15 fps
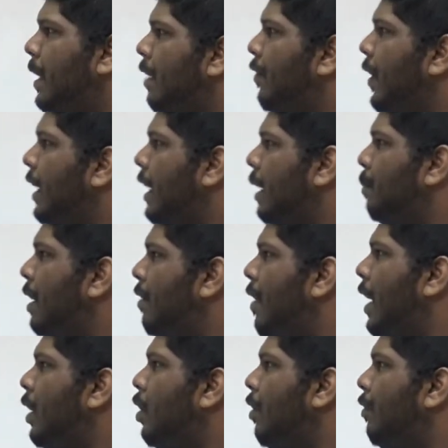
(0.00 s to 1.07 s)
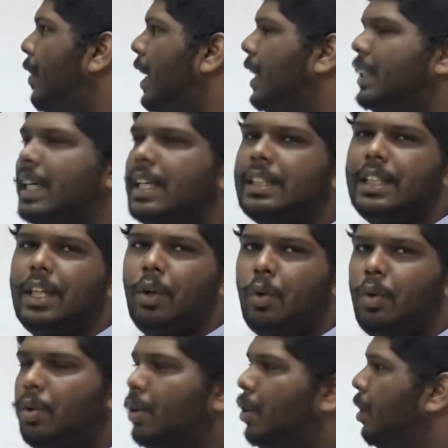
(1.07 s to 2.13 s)
if I keep the value of x as
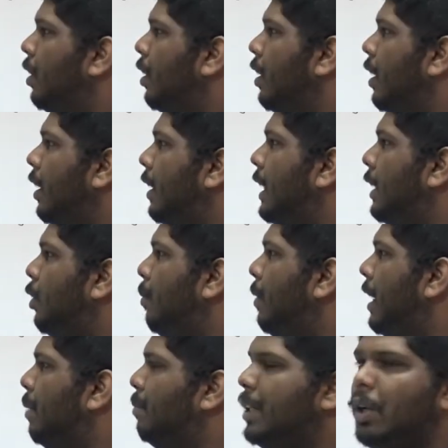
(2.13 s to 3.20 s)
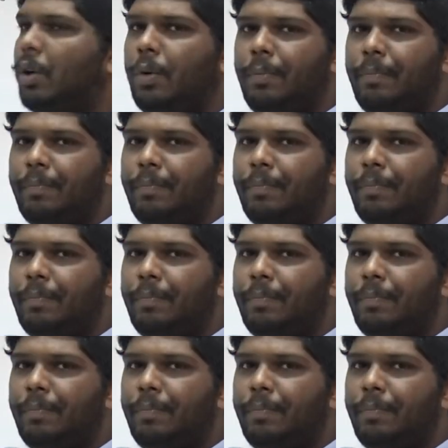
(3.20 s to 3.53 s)
0, this will become 0,